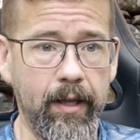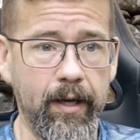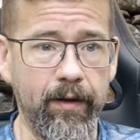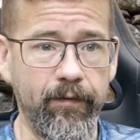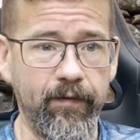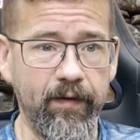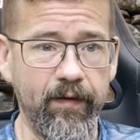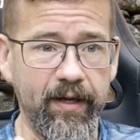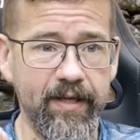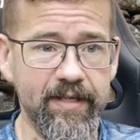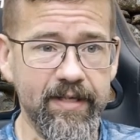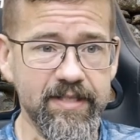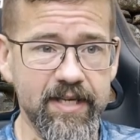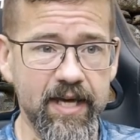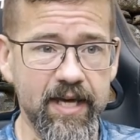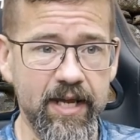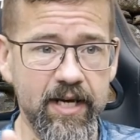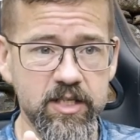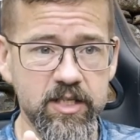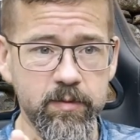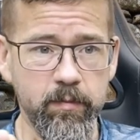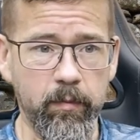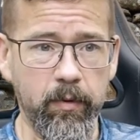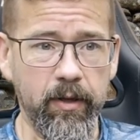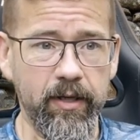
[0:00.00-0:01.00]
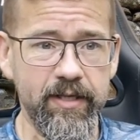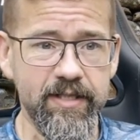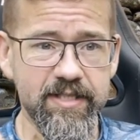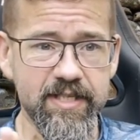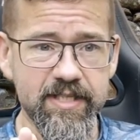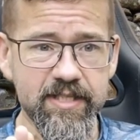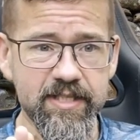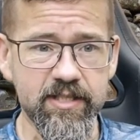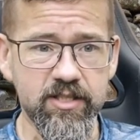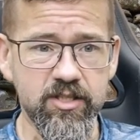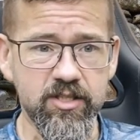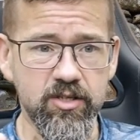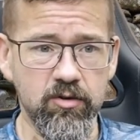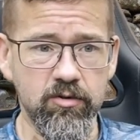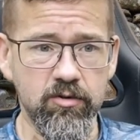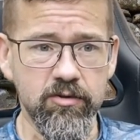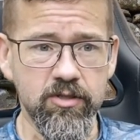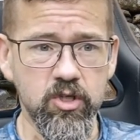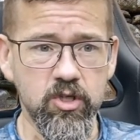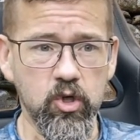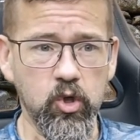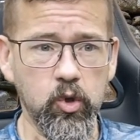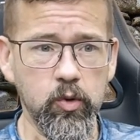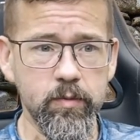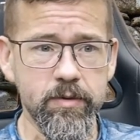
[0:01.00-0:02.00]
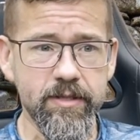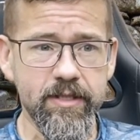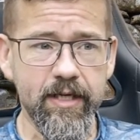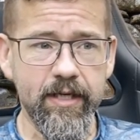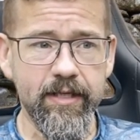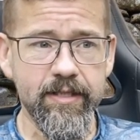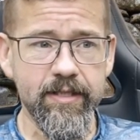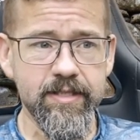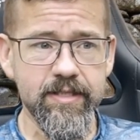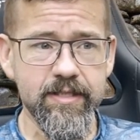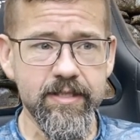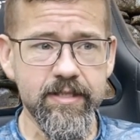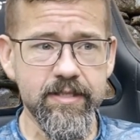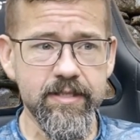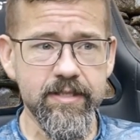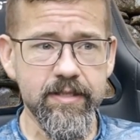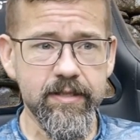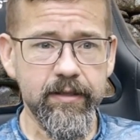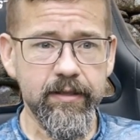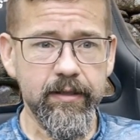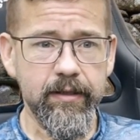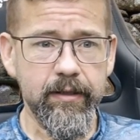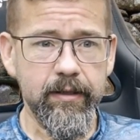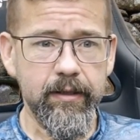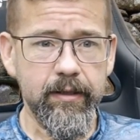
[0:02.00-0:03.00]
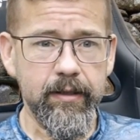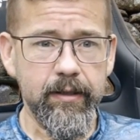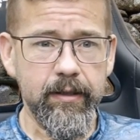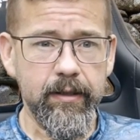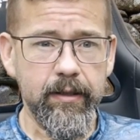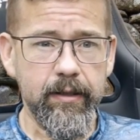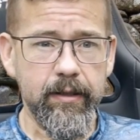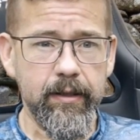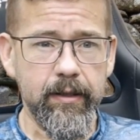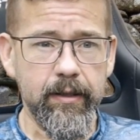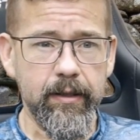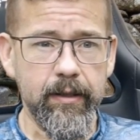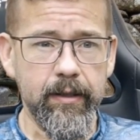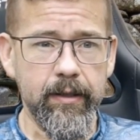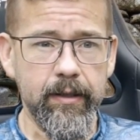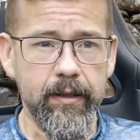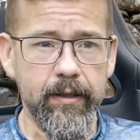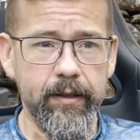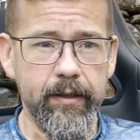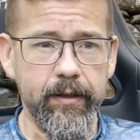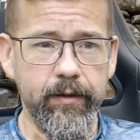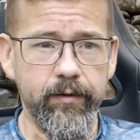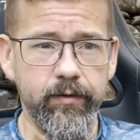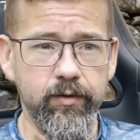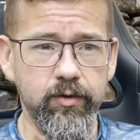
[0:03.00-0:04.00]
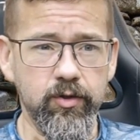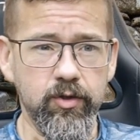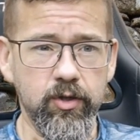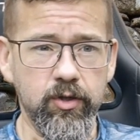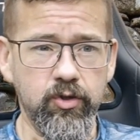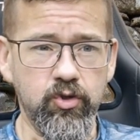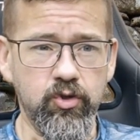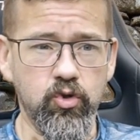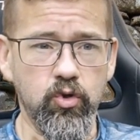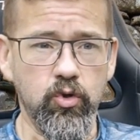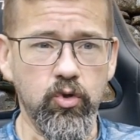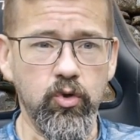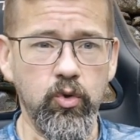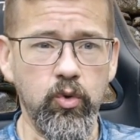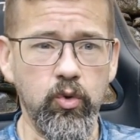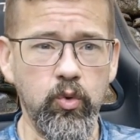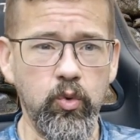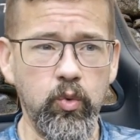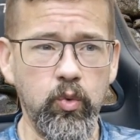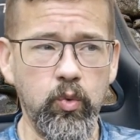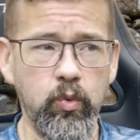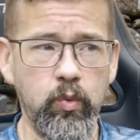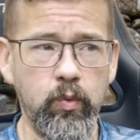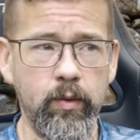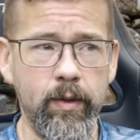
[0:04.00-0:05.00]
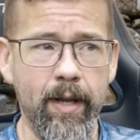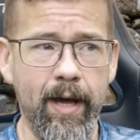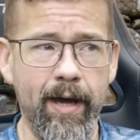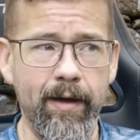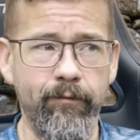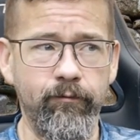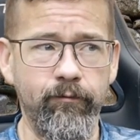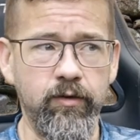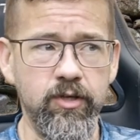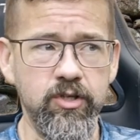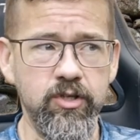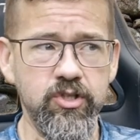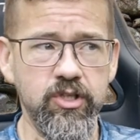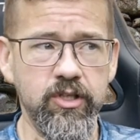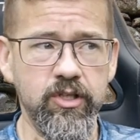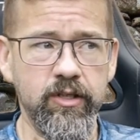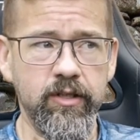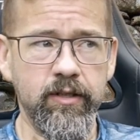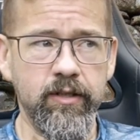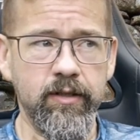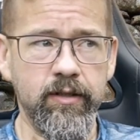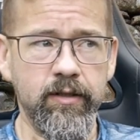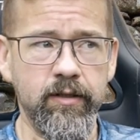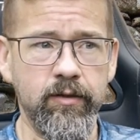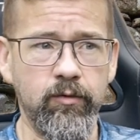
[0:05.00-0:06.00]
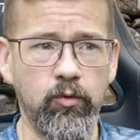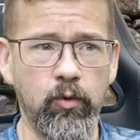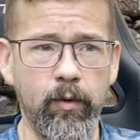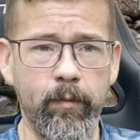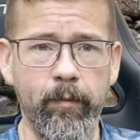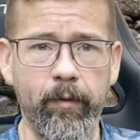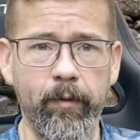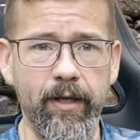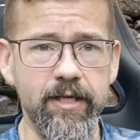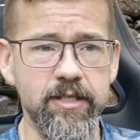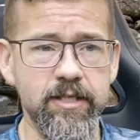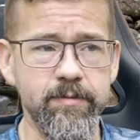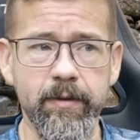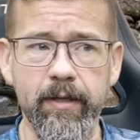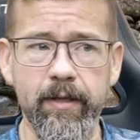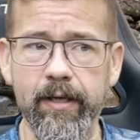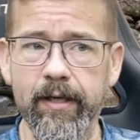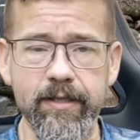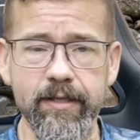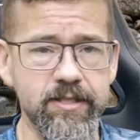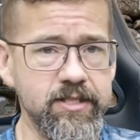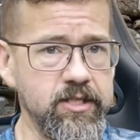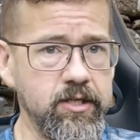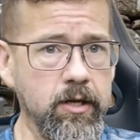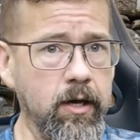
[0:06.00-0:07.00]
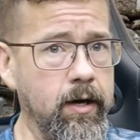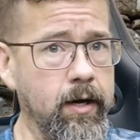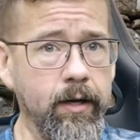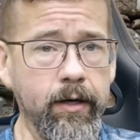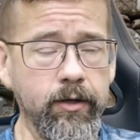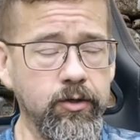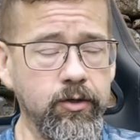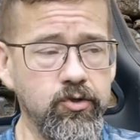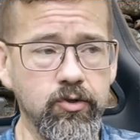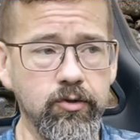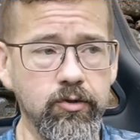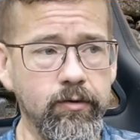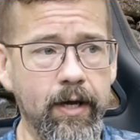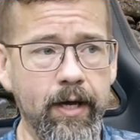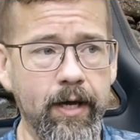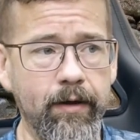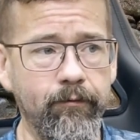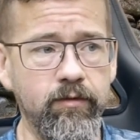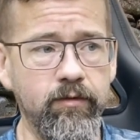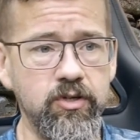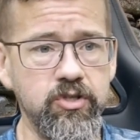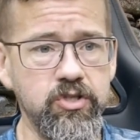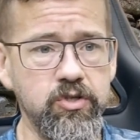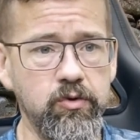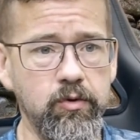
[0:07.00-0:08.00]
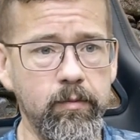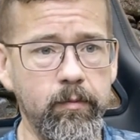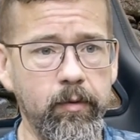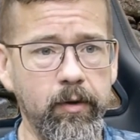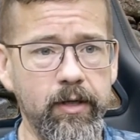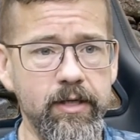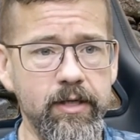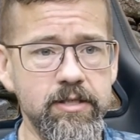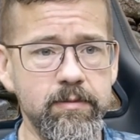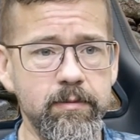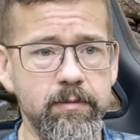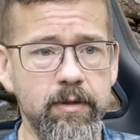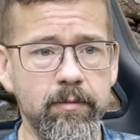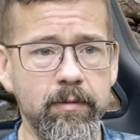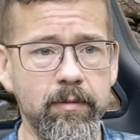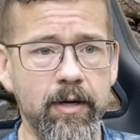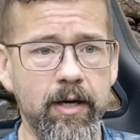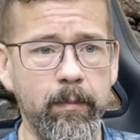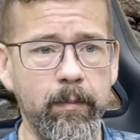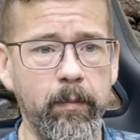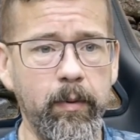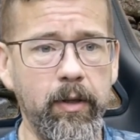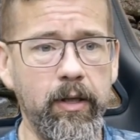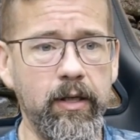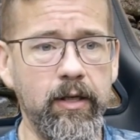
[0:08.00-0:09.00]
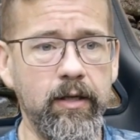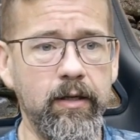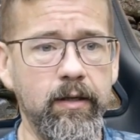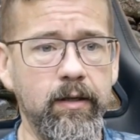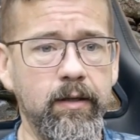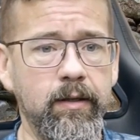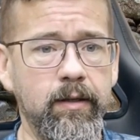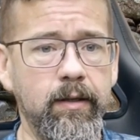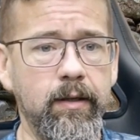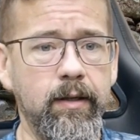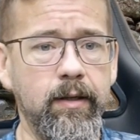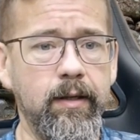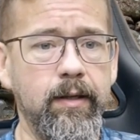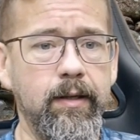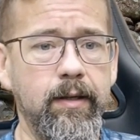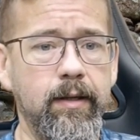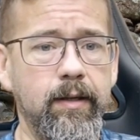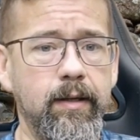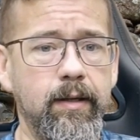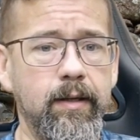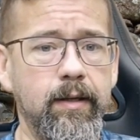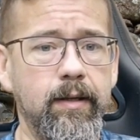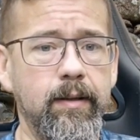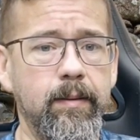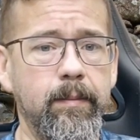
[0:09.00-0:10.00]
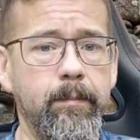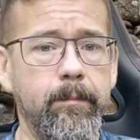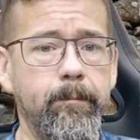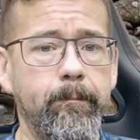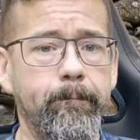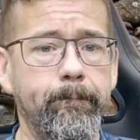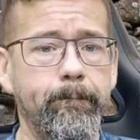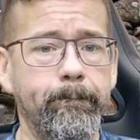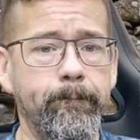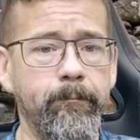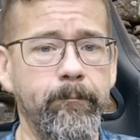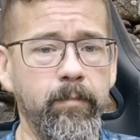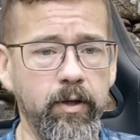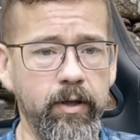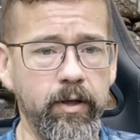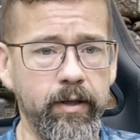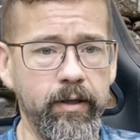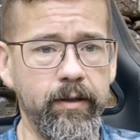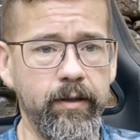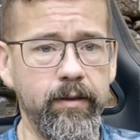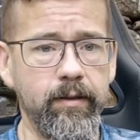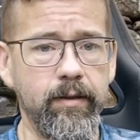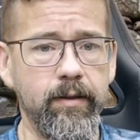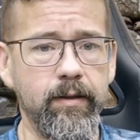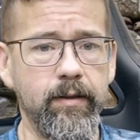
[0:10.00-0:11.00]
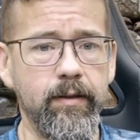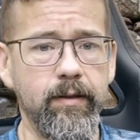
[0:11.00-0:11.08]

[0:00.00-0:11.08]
think it's got its places in certain circumstances. A true night vision replacement, it's not a true night vision replacement in my opinion, but